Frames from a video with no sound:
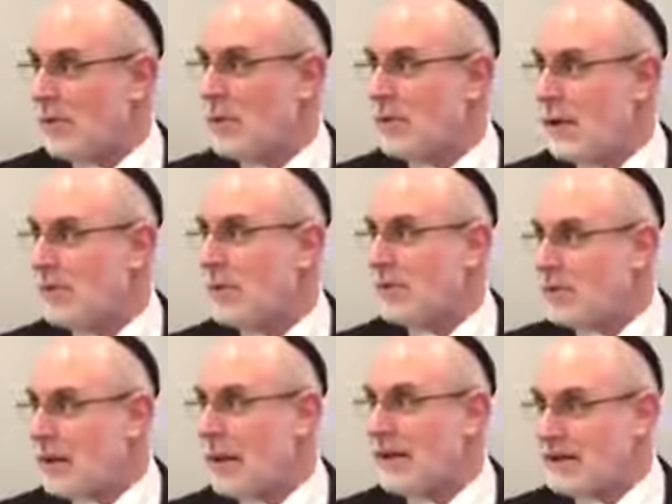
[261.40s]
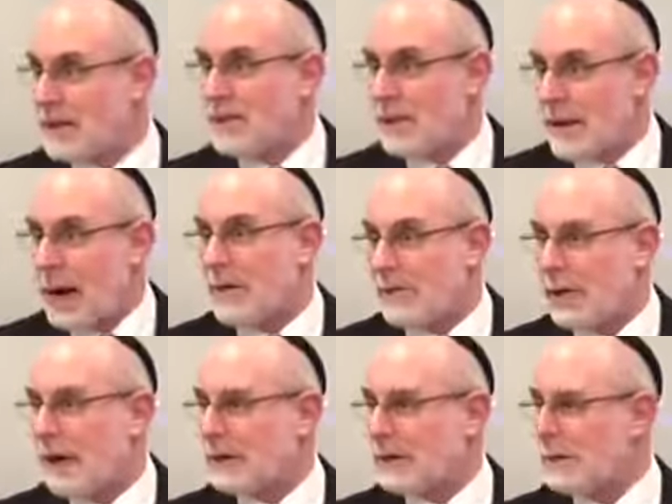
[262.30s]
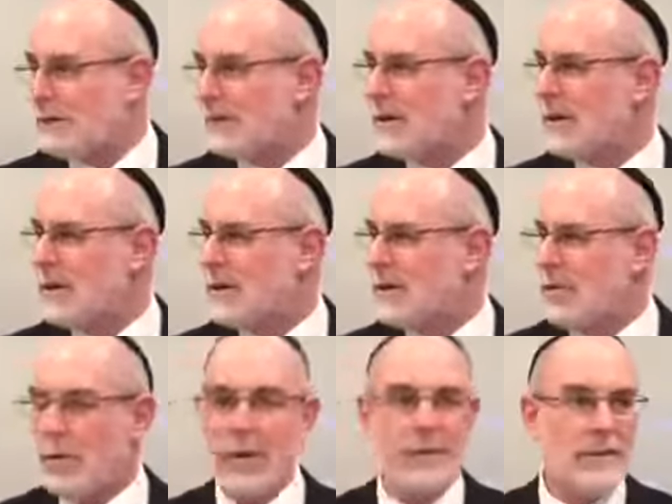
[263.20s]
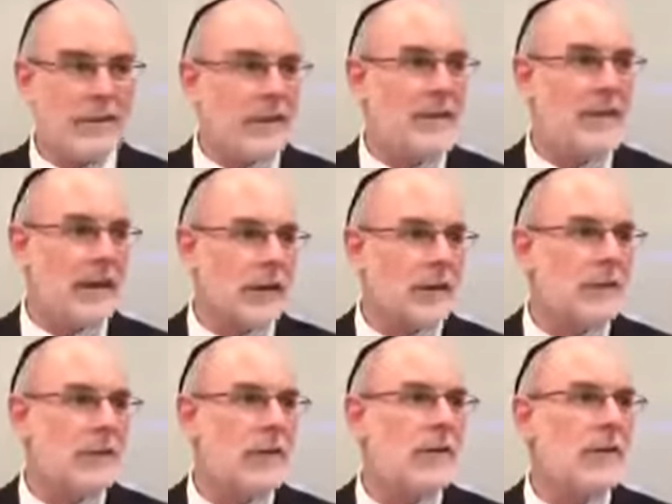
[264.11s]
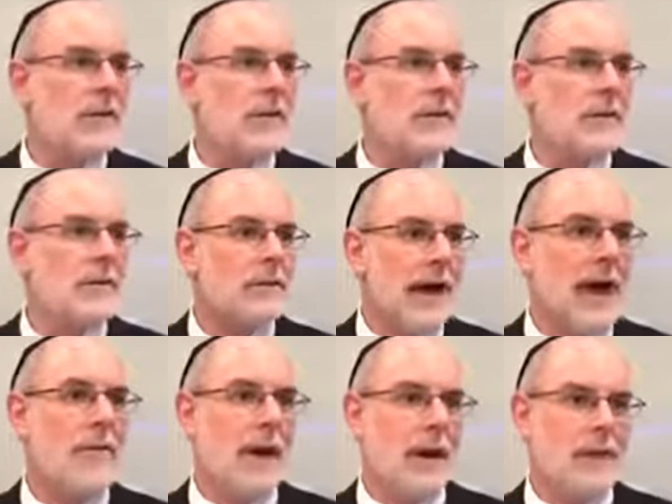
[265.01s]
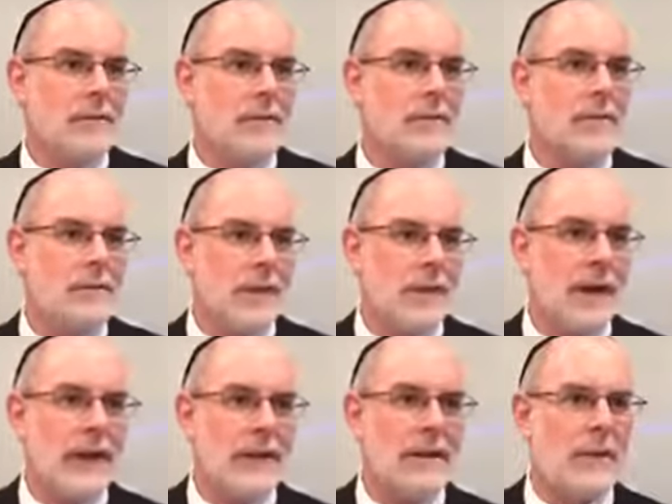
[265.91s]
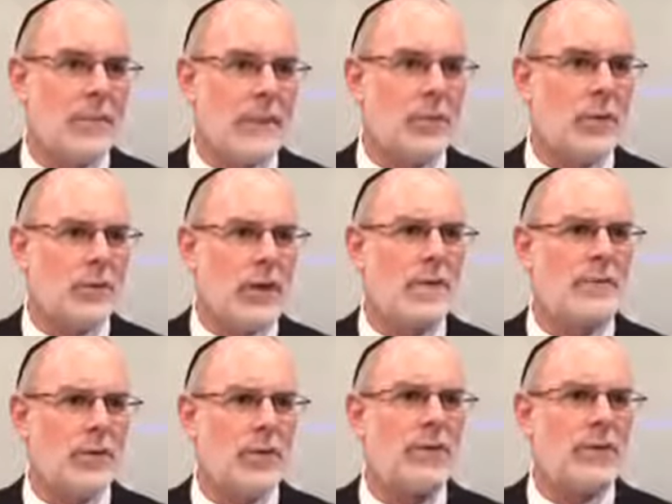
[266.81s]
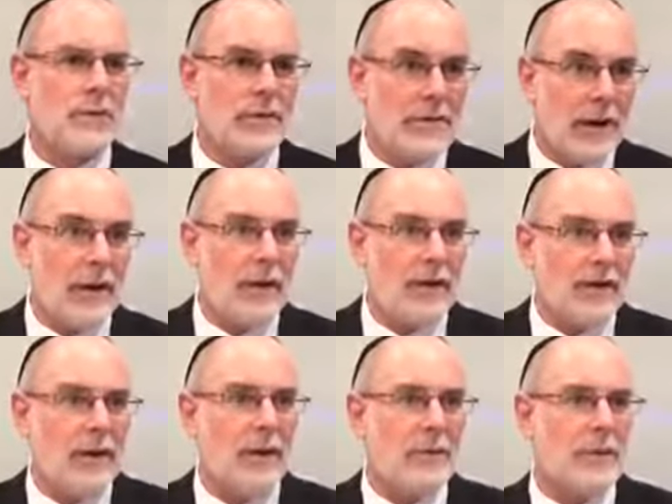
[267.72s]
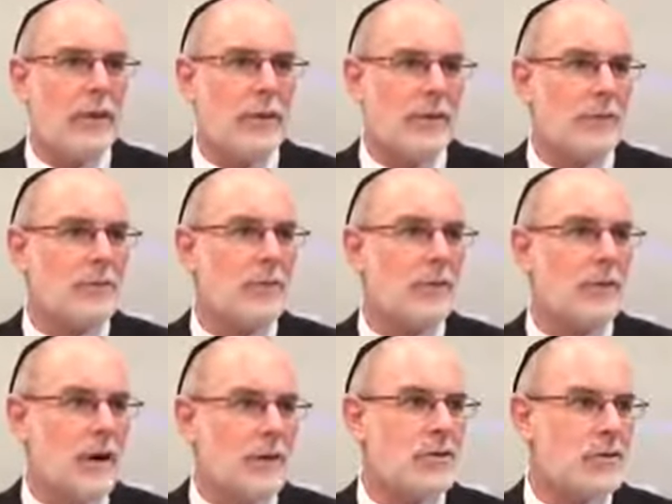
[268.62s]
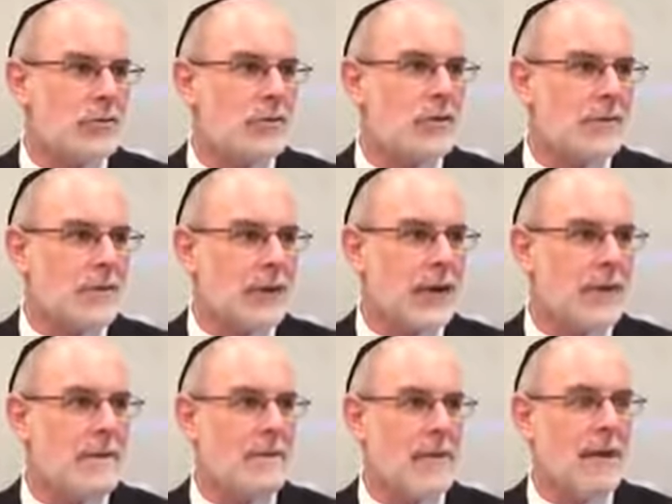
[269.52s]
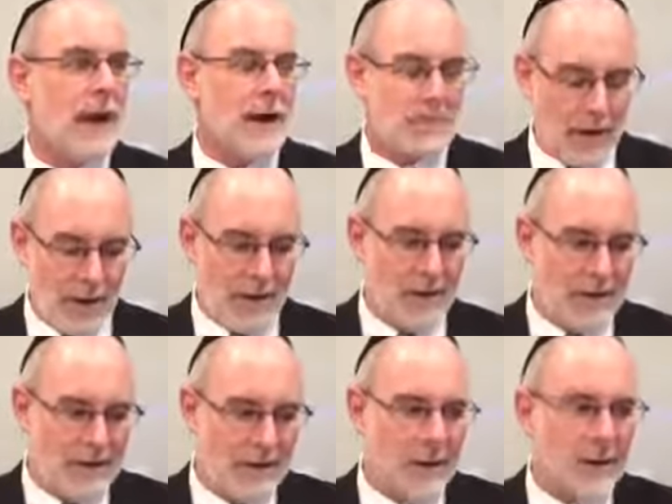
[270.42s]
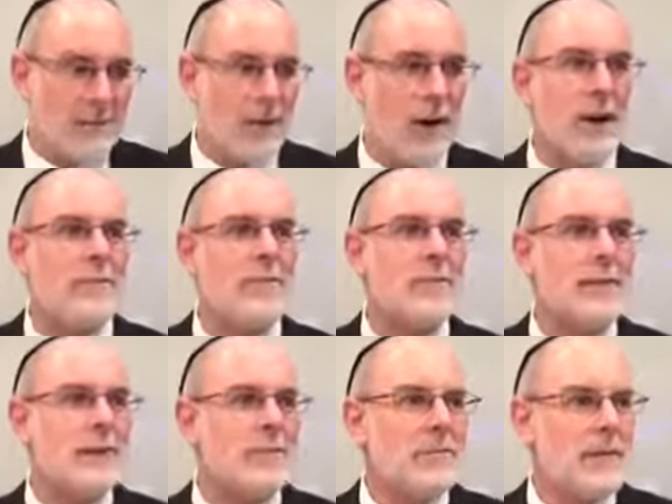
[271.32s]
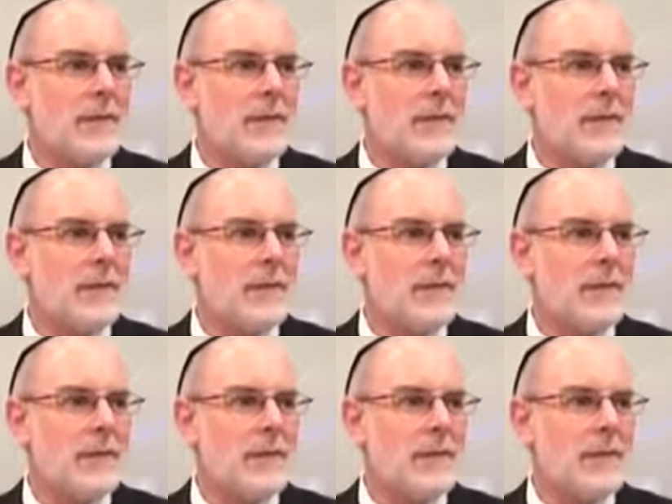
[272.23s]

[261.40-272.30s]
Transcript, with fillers: would come to him shyly. He was an Adam Gadol, one of the leading rabbis, okay, that people would come to for very, very important questions, okay? I merited to get a bracha from him.